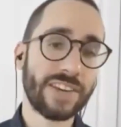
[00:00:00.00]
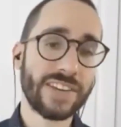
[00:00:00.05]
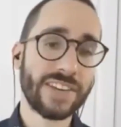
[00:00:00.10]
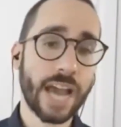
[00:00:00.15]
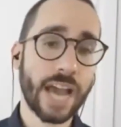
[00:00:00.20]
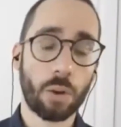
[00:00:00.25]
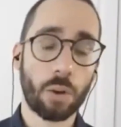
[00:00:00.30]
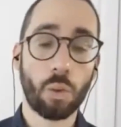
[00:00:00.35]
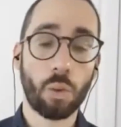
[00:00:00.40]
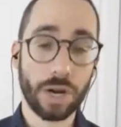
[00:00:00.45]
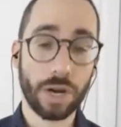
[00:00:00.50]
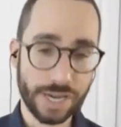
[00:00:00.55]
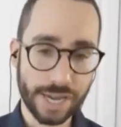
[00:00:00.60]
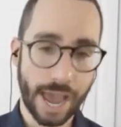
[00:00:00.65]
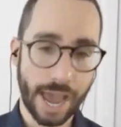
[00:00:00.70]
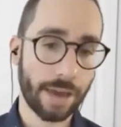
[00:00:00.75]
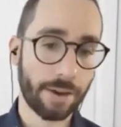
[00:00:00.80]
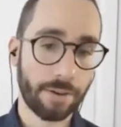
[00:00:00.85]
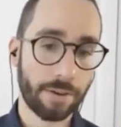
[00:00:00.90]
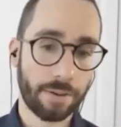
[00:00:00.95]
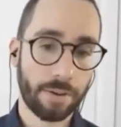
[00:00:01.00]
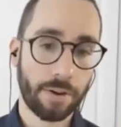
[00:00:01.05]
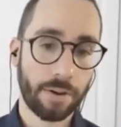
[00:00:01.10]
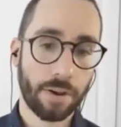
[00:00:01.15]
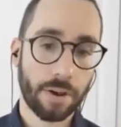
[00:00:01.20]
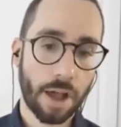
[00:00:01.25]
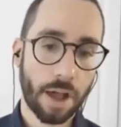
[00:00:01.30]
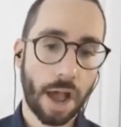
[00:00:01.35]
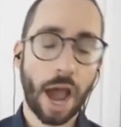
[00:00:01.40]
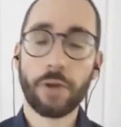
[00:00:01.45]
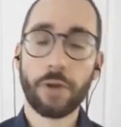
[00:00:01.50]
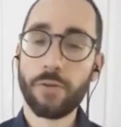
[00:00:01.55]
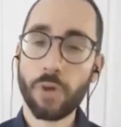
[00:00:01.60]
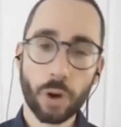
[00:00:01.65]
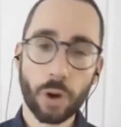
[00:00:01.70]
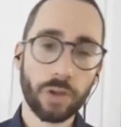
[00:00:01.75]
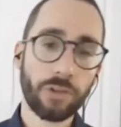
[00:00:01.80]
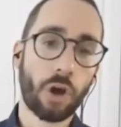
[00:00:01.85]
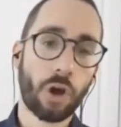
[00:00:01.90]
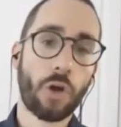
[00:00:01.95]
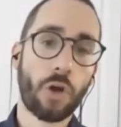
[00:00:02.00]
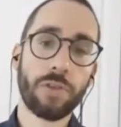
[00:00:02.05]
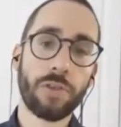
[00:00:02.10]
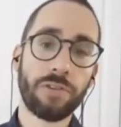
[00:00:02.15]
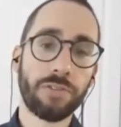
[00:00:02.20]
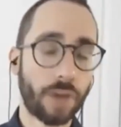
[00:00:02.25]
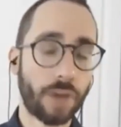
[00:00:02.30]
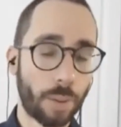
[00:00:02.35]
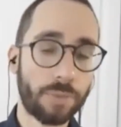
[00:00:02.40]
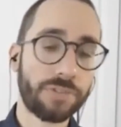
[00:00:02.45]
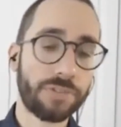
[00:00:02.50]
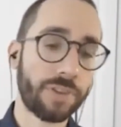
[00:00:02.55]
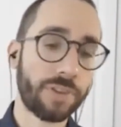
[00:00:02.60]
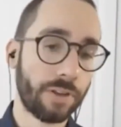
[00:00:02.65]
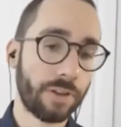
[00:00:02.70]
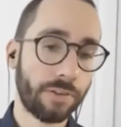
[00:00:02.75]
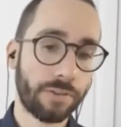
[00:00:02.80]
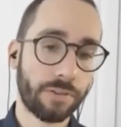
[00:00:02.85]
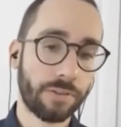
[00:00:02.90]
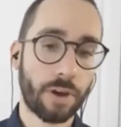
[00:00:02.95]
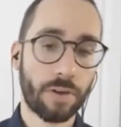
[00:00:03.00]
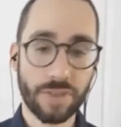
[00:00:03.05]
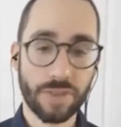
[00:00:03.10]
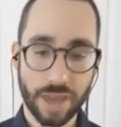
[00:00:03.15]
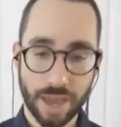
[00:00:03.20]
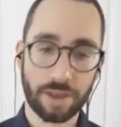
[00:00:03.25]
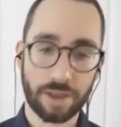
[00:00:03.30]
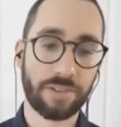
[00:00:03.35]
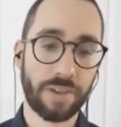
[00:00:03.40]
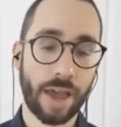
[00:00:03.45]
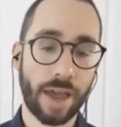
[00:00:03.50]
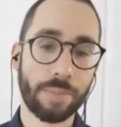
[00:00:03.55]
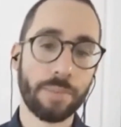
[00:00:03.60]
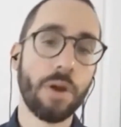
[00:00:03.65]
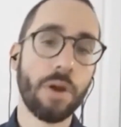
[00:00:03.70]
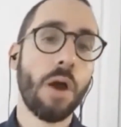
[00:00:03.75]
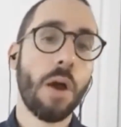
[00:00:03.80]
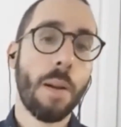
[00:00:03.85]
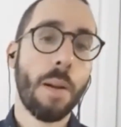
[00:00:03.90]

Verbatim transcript: to get one yet. I'd focus on the substance of the exam